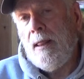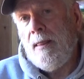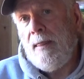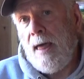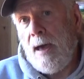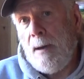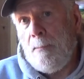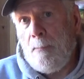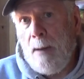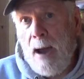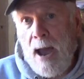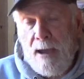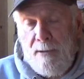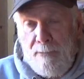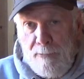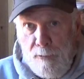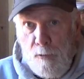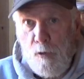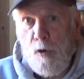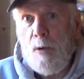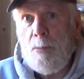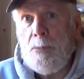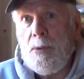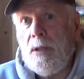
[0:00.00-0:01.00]
that my
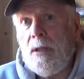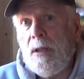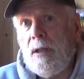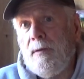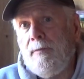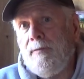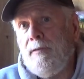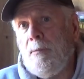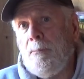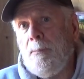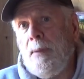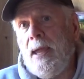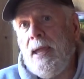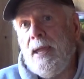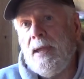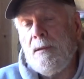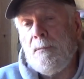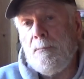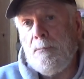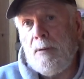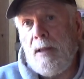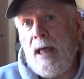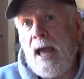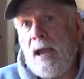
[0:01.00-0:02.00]
formula for
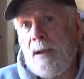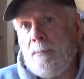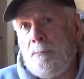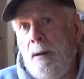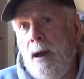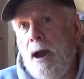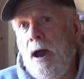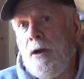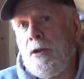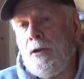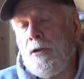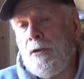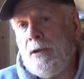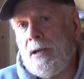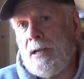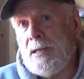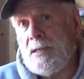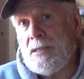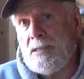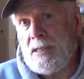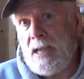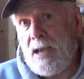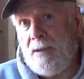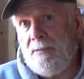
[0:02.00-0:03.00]
making black powder
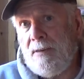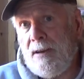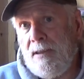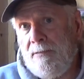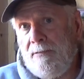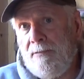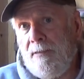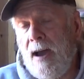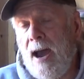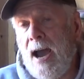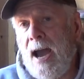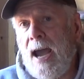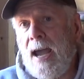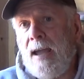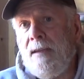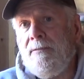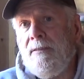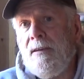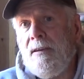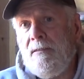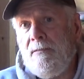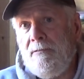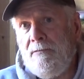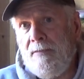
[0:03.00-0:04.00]
is
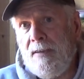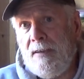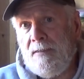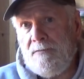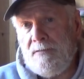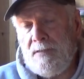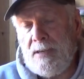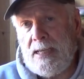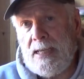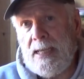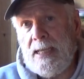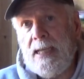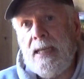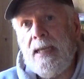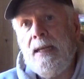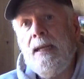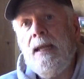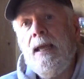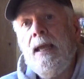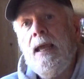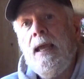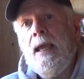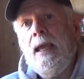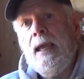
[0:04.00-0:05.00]
75,
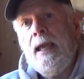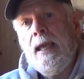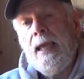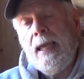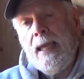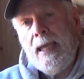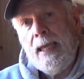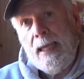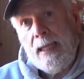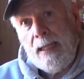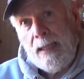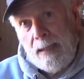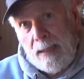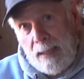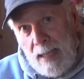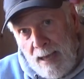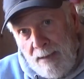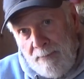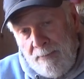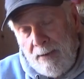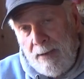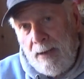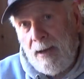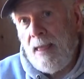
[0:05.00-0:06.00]
15,
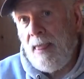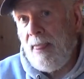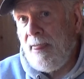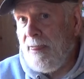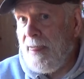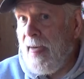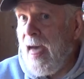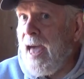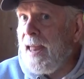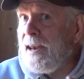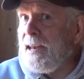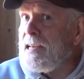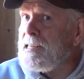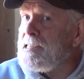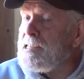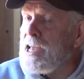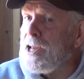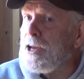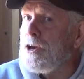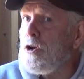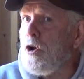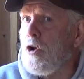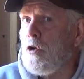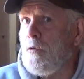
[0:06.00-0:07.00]
11. That is
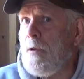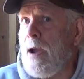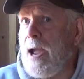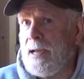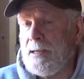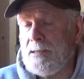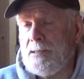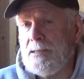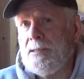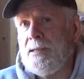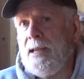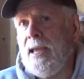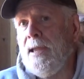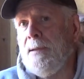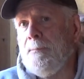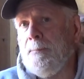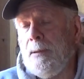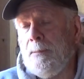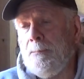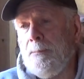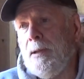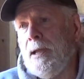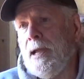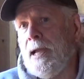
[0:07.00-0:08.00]
a correct
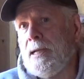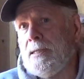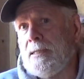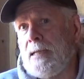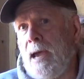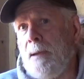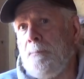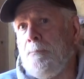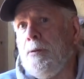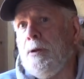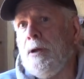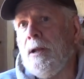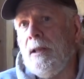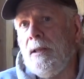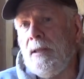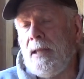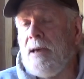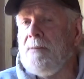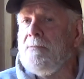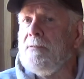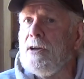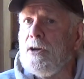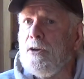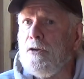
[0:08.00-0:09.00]
statement because I put
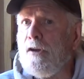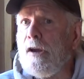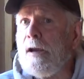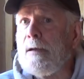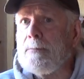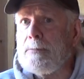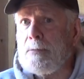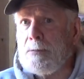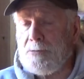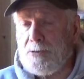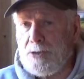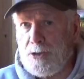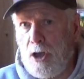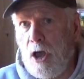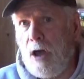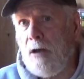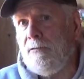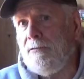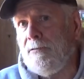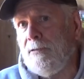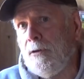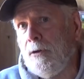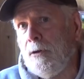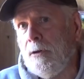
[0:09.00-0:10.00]
11 grams of
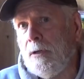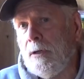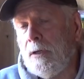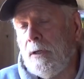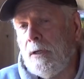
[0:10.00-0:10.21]
sulfur